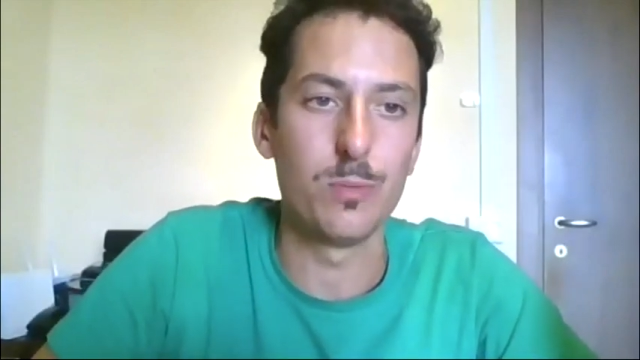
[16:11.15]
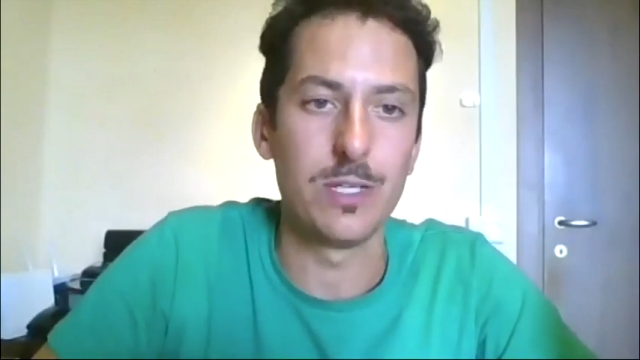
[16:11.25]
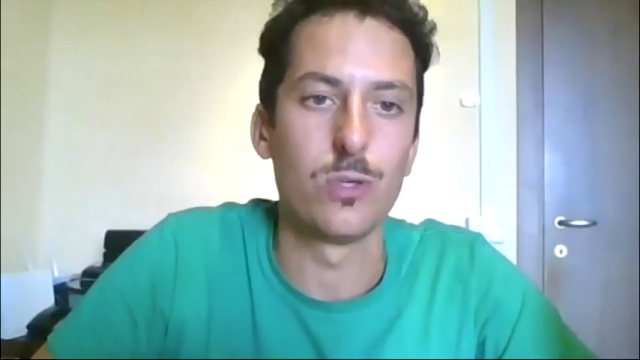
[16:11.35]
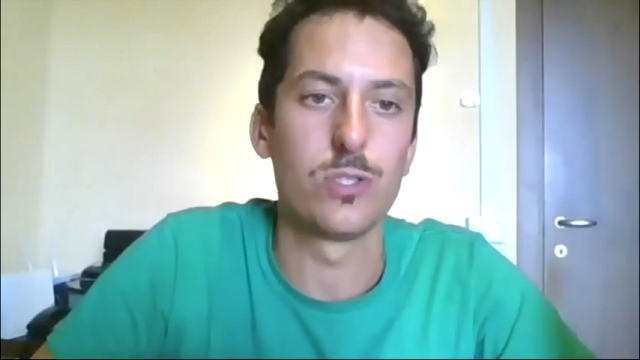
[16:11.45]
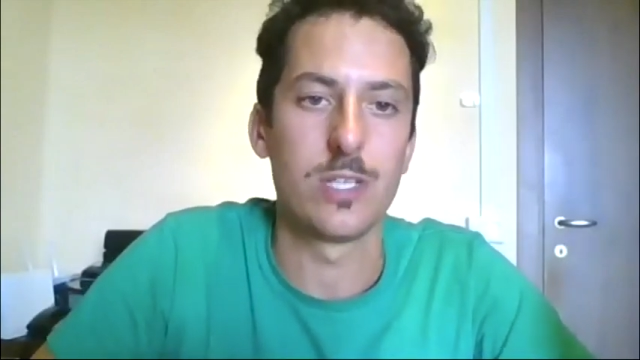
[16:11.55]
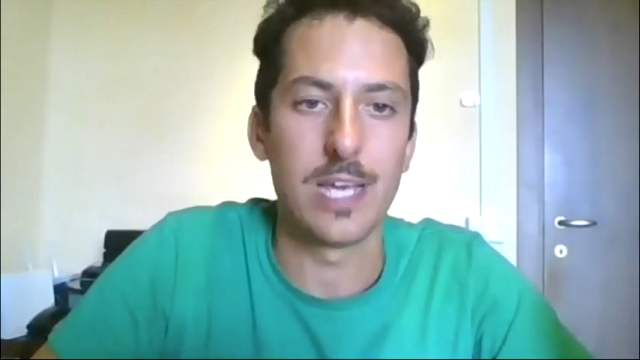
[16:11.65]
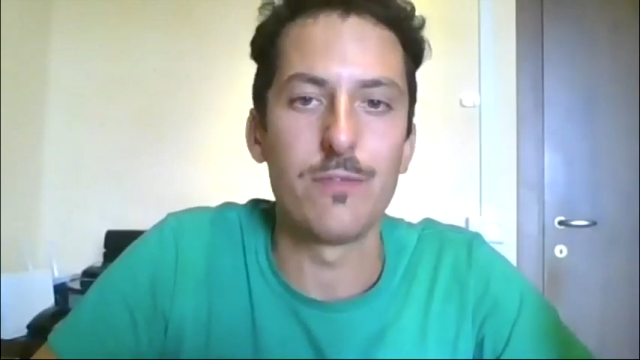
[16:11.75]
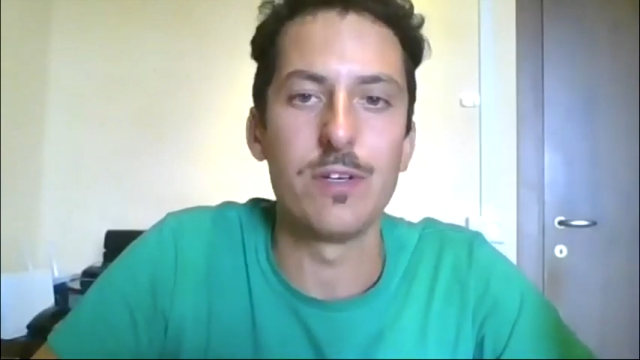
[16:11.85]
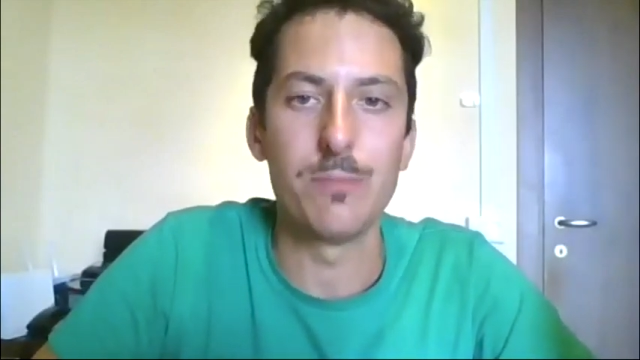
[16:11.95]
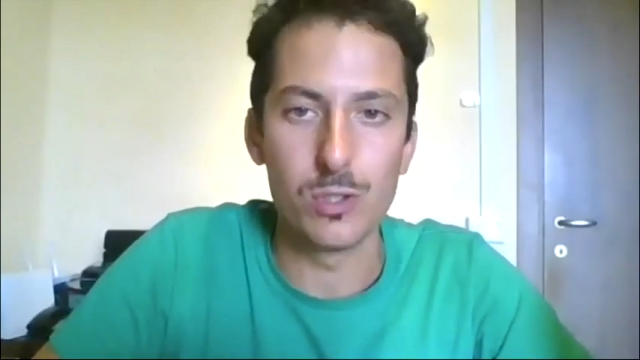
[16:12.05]
because
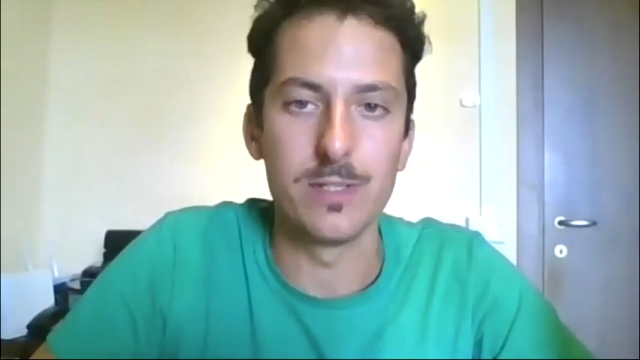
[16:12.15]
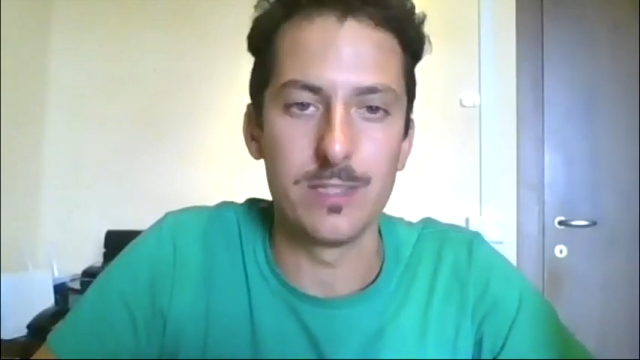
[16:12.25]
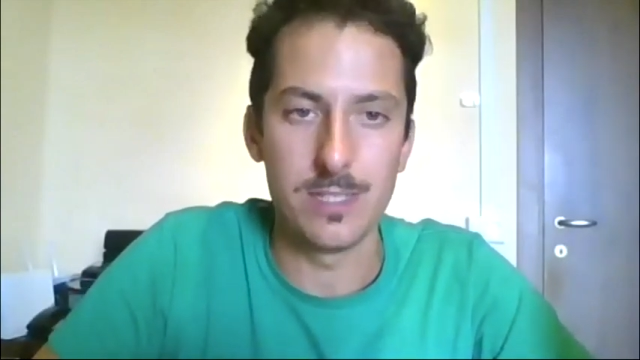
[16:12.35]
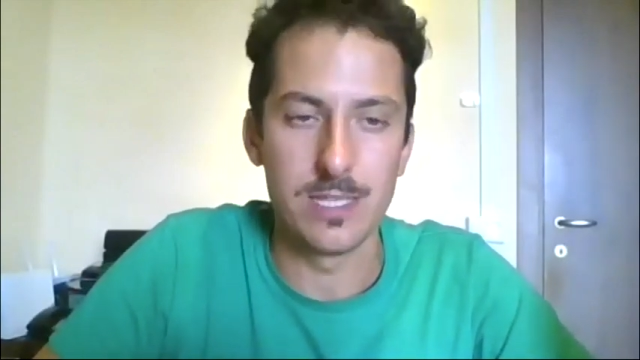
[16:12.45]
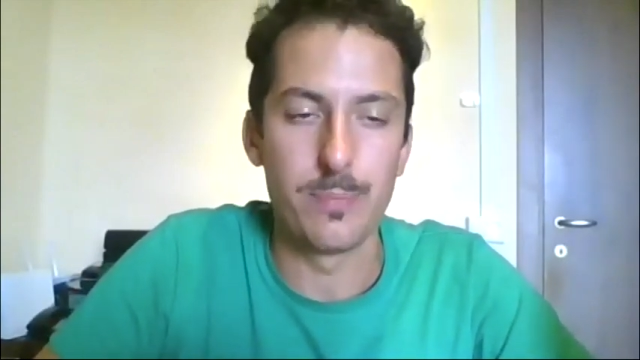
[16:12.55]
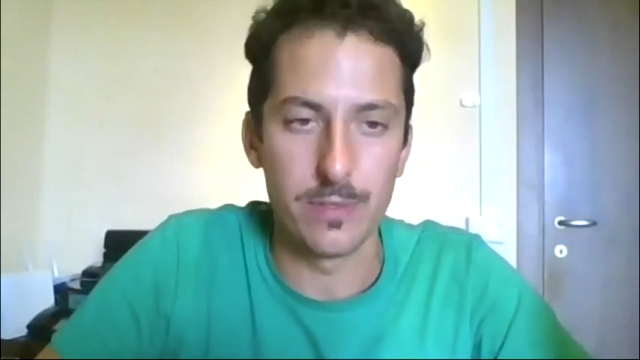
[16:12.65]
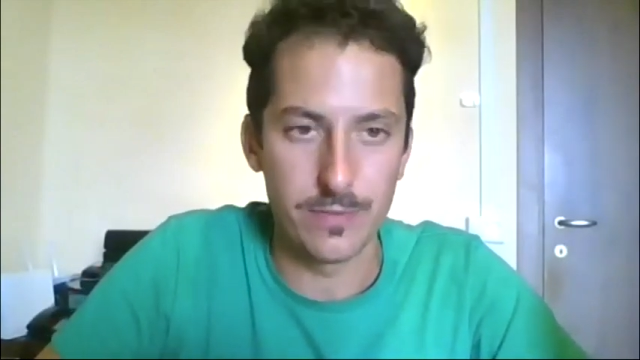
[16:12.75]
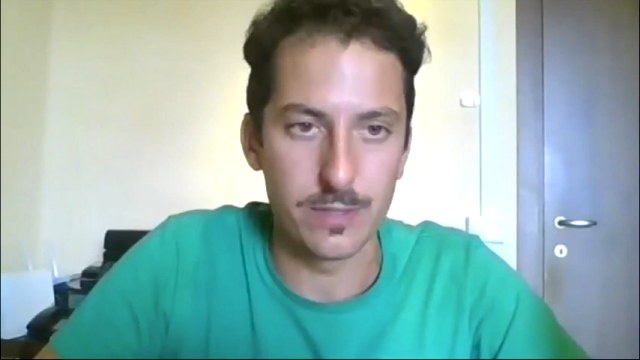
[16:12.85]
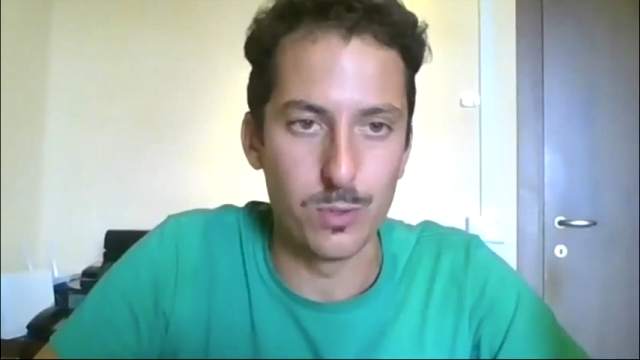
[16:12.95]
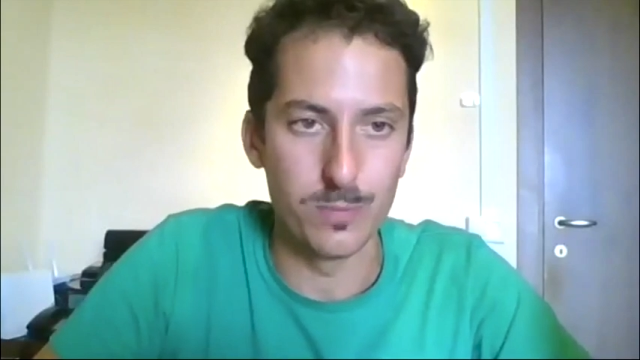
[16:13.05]
every moment is the
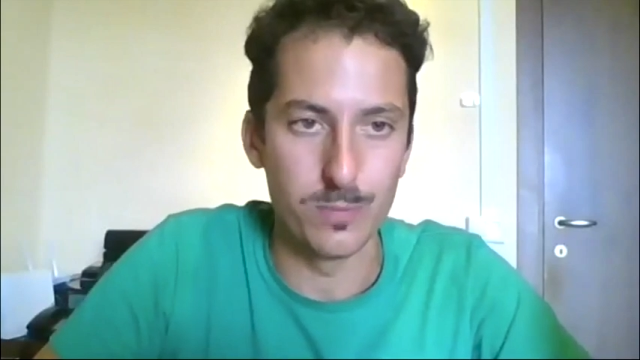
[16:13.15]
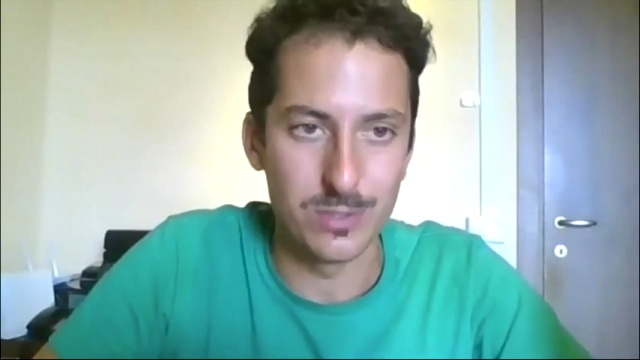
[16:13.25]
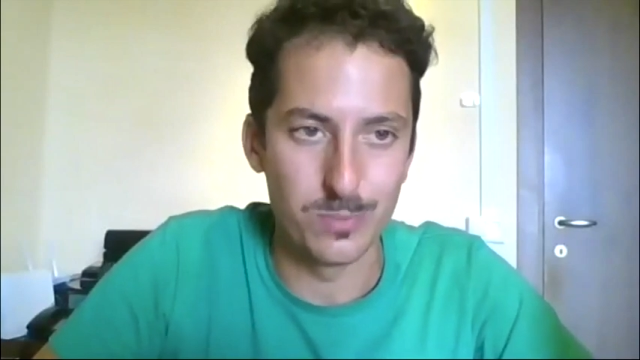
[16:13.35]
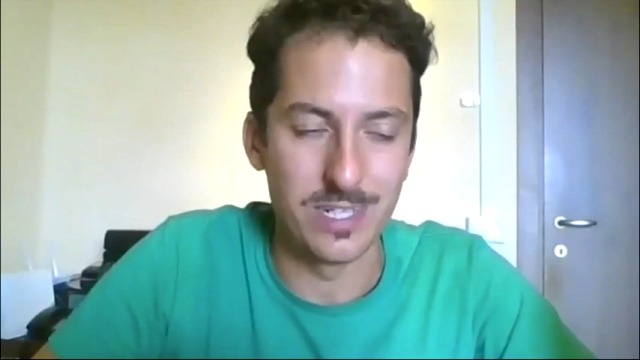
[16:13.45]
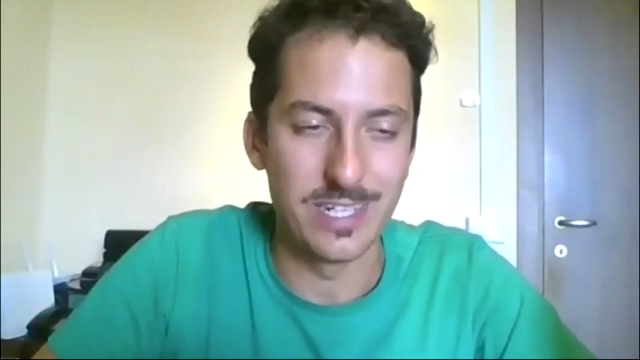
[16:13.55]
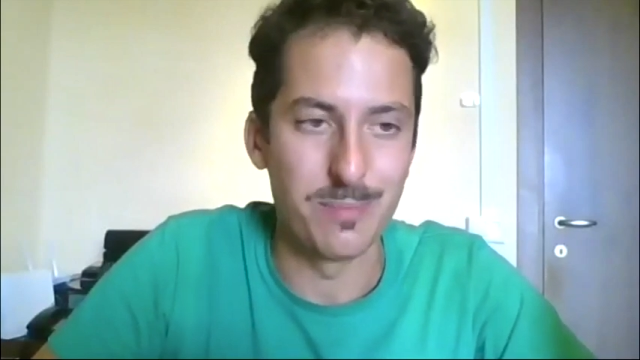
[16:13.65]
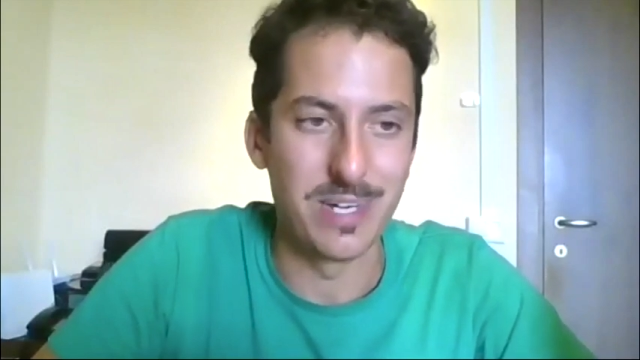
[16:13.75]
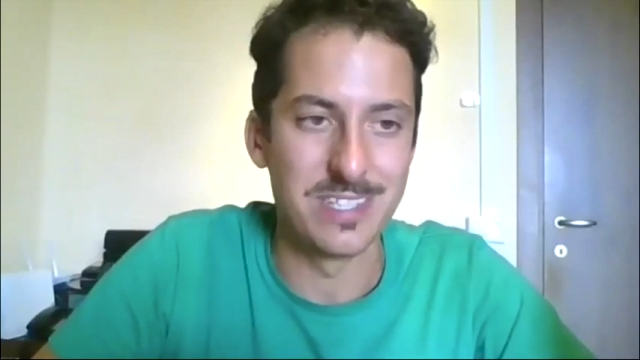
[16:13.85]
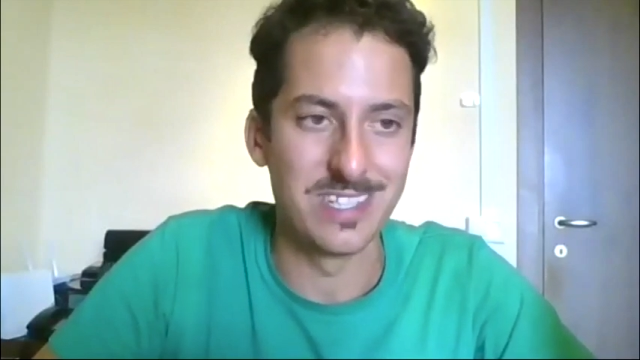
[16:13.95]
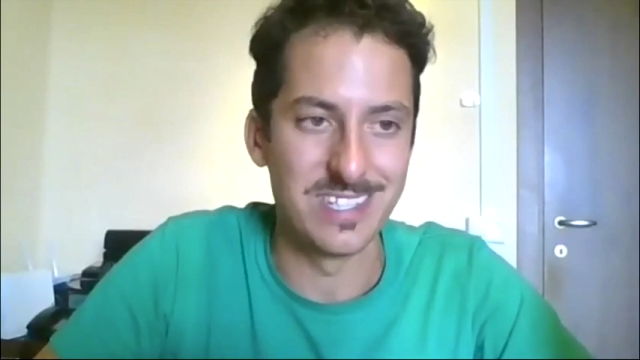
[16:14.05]
perfect moment to drink Mai
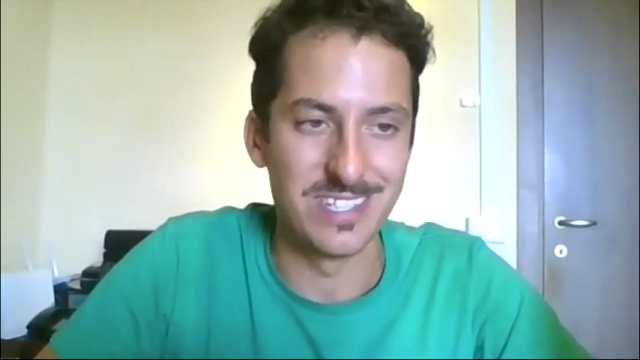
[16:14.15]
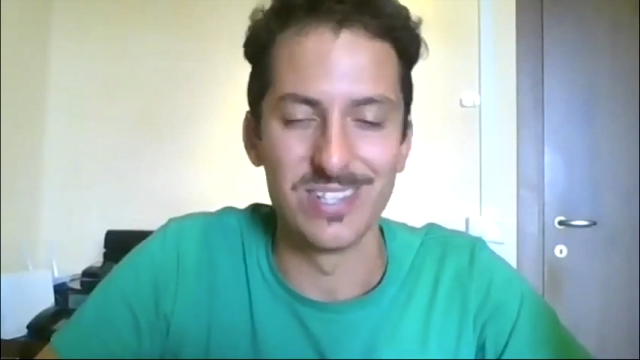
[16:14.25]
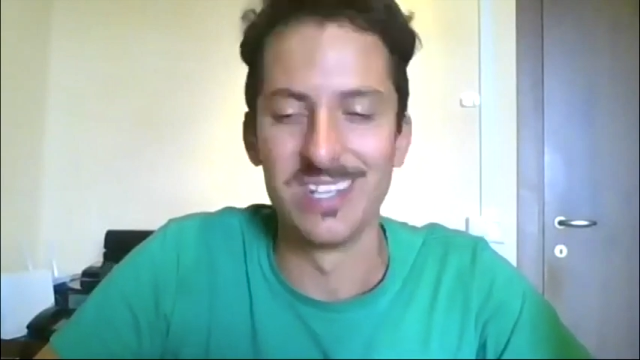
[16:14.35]
Sentito.